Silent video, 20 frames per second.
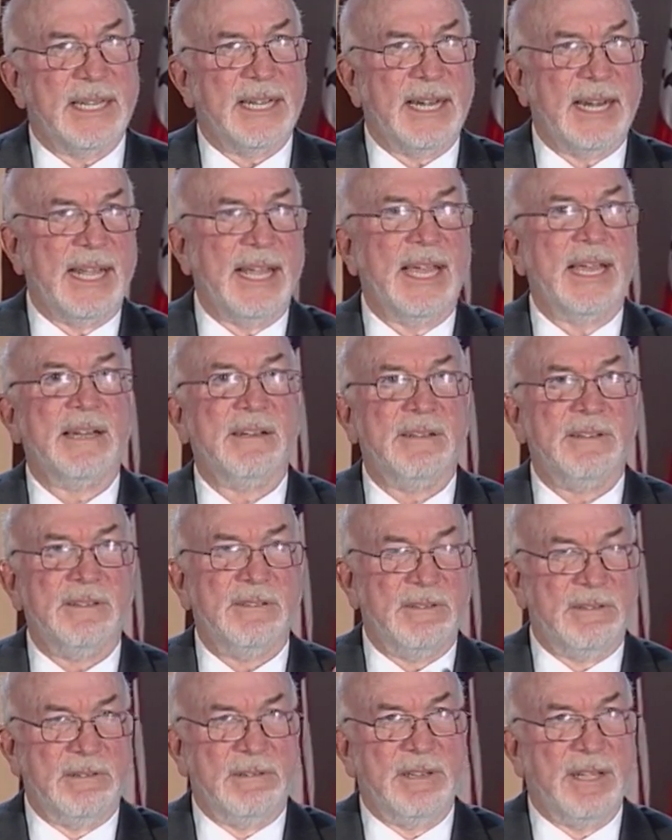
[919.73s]
And again,
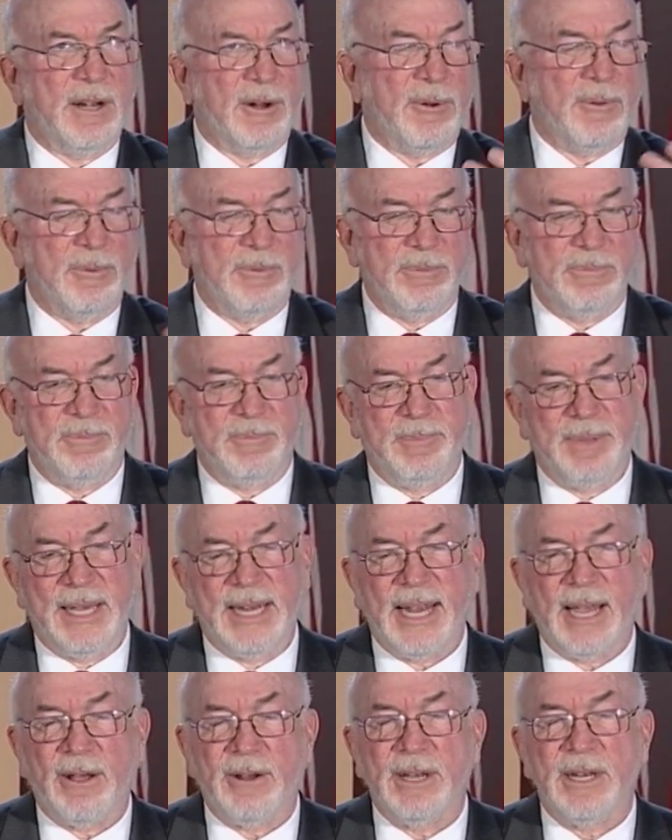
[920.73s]
you know, being out